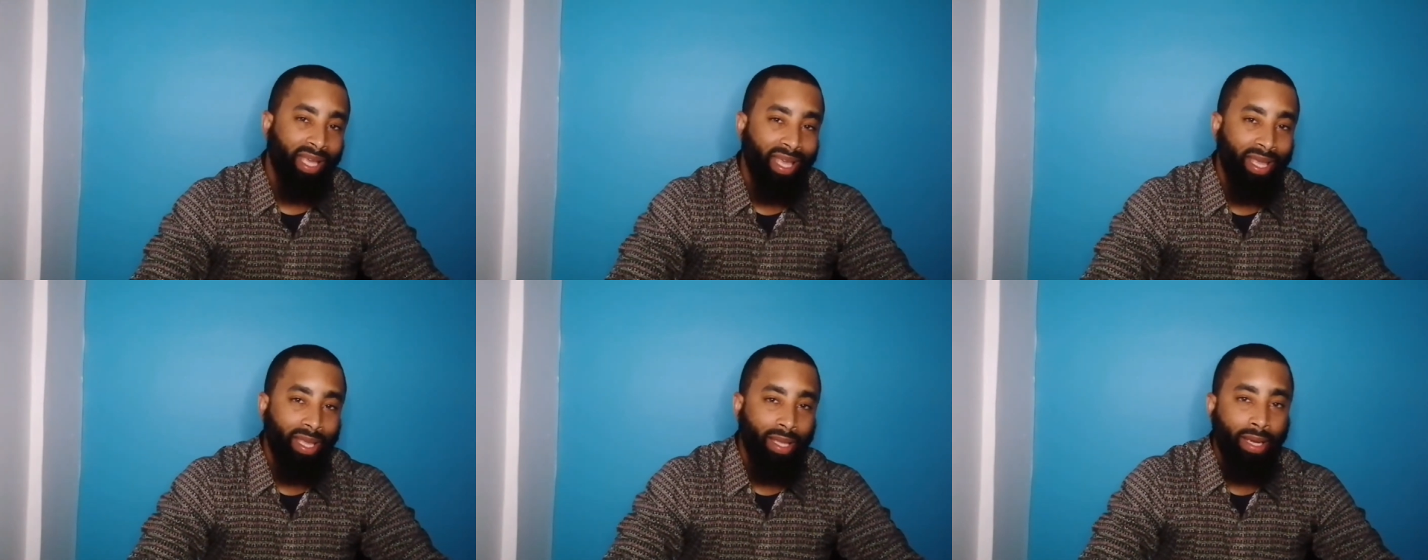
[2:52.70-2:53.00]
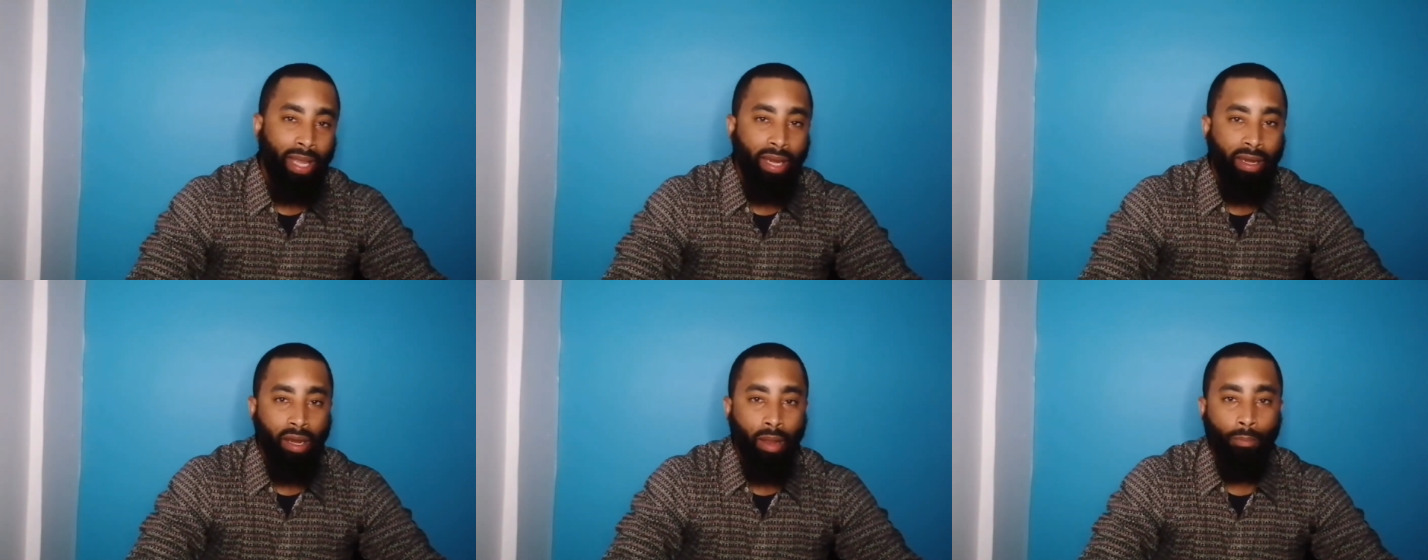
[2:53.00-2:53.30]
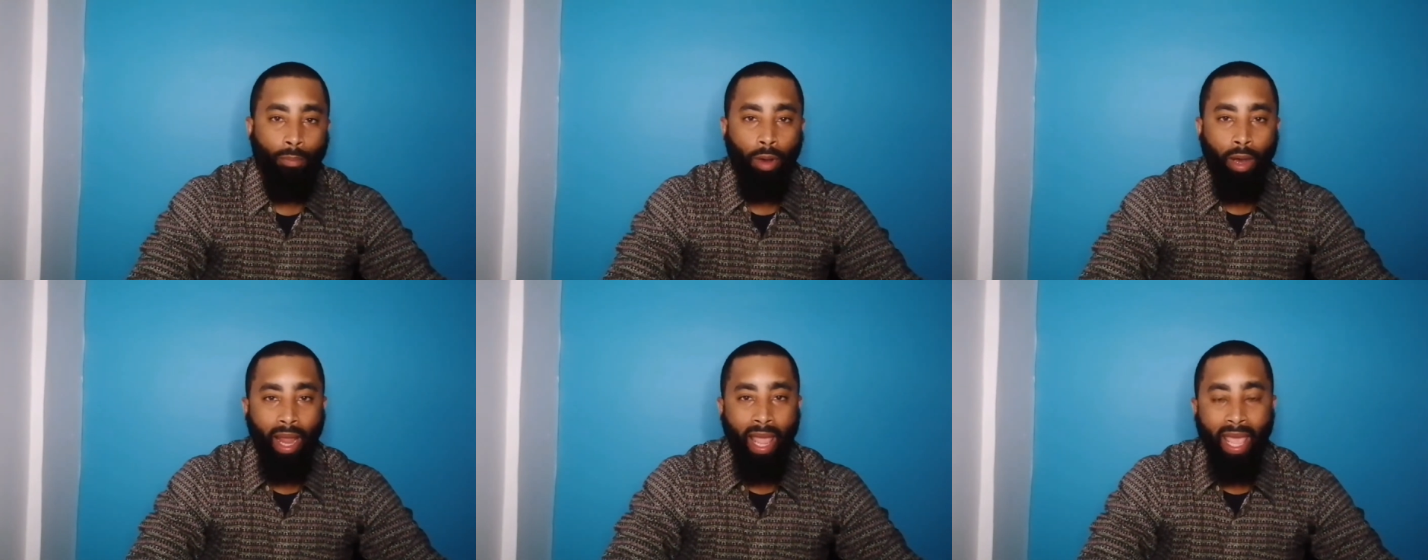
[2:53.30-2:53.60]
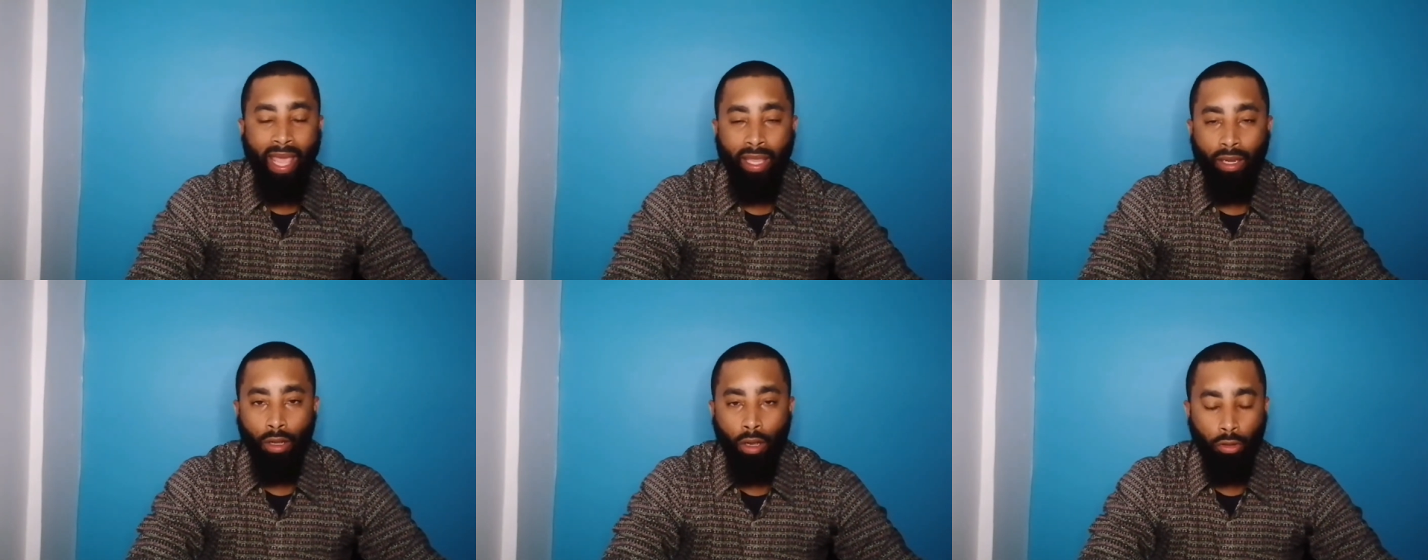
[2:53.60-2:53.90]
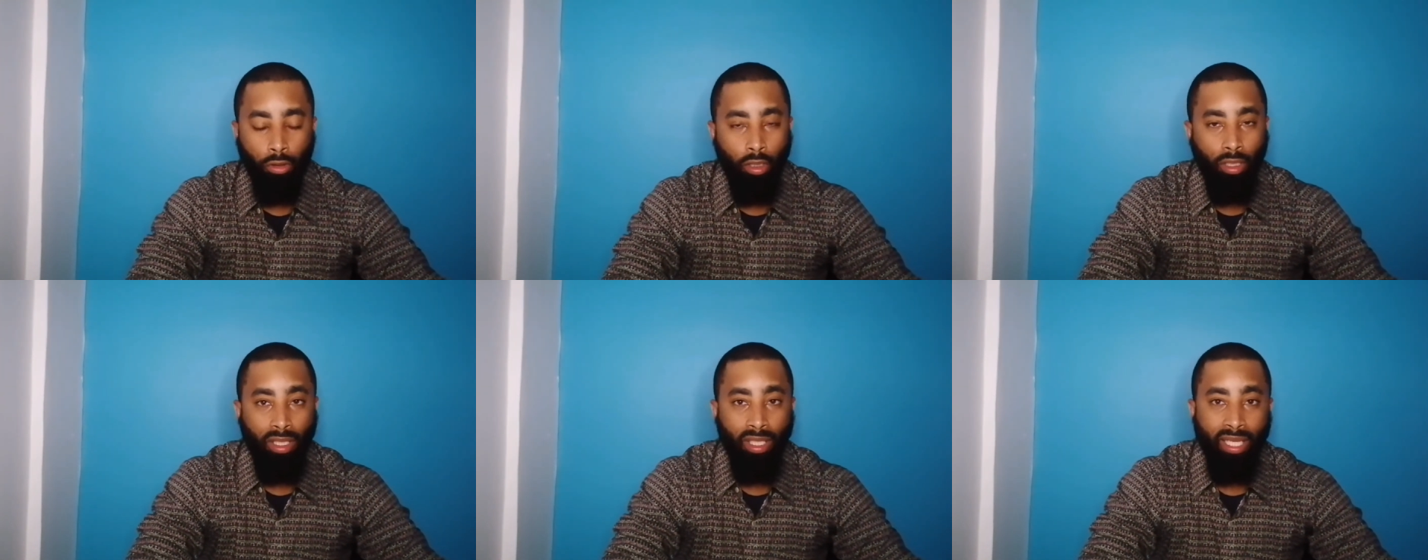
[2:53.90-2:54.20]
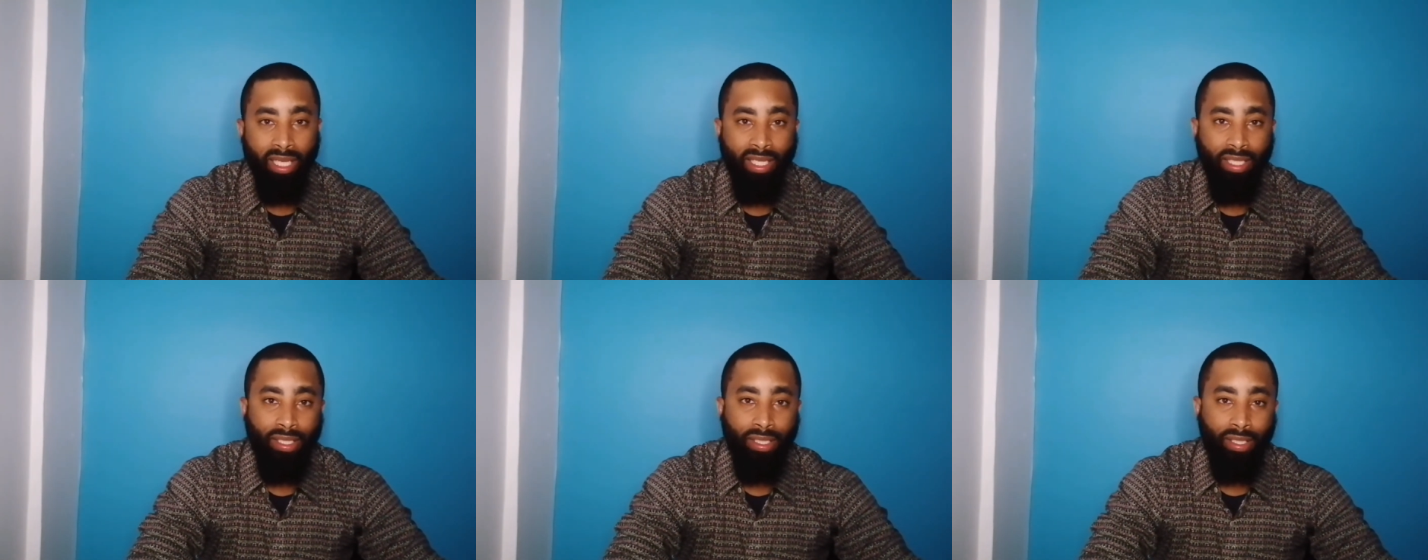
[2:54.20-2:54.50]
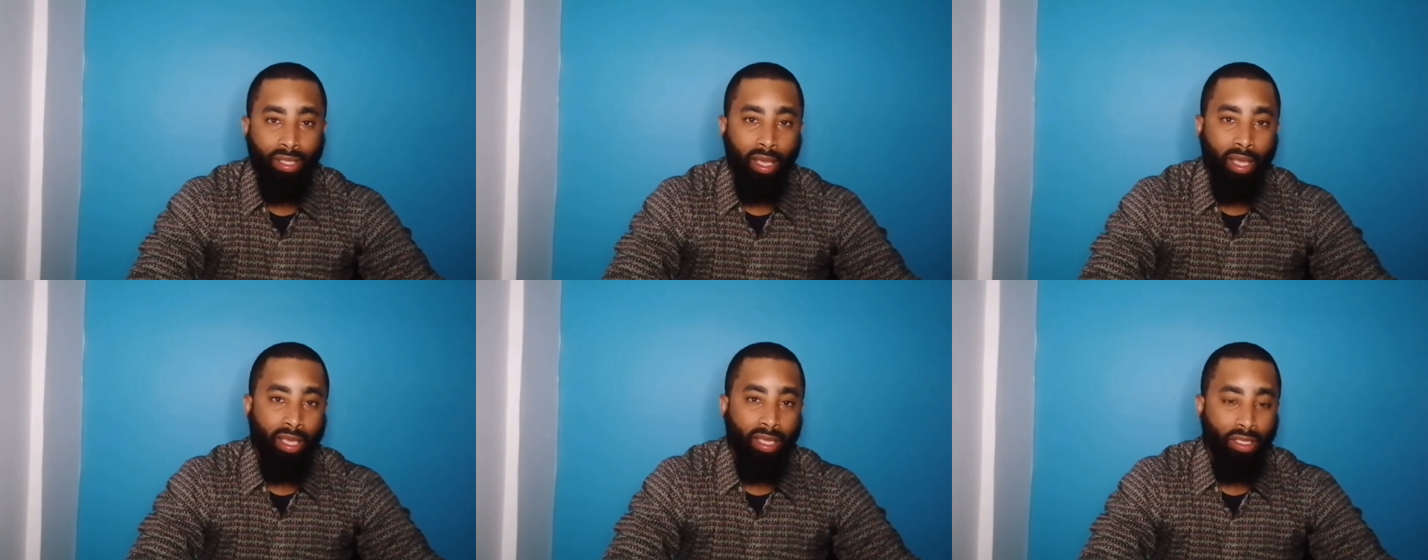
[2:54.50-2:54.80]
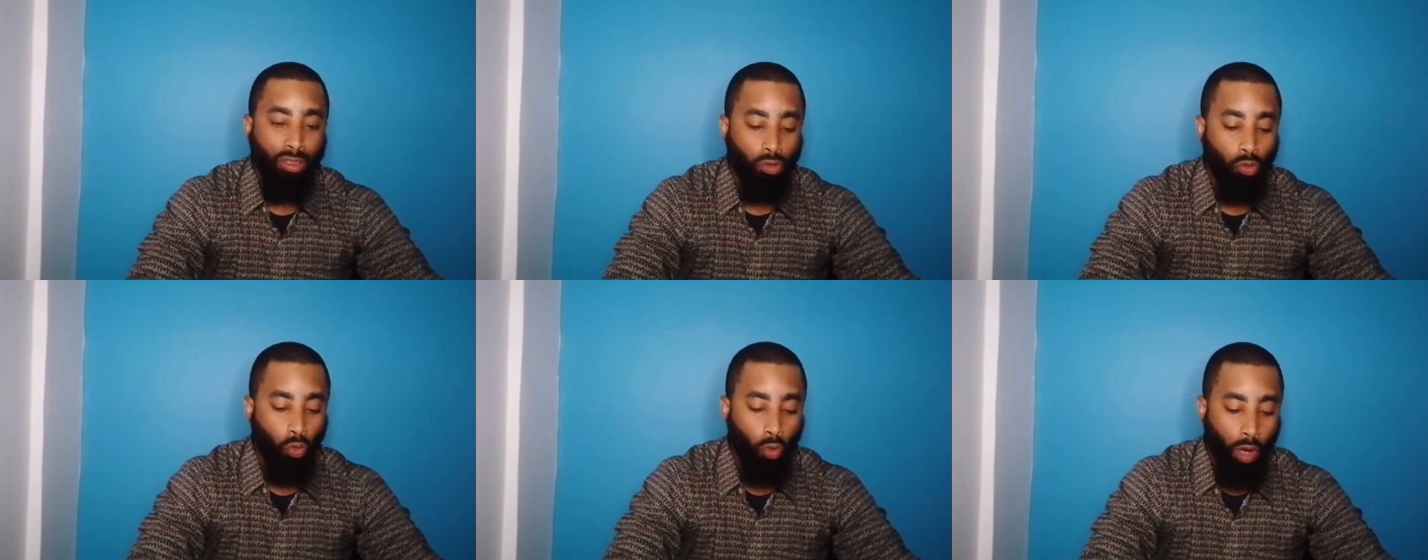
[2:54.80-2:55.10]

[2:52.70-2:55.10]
in at number 8 on the list is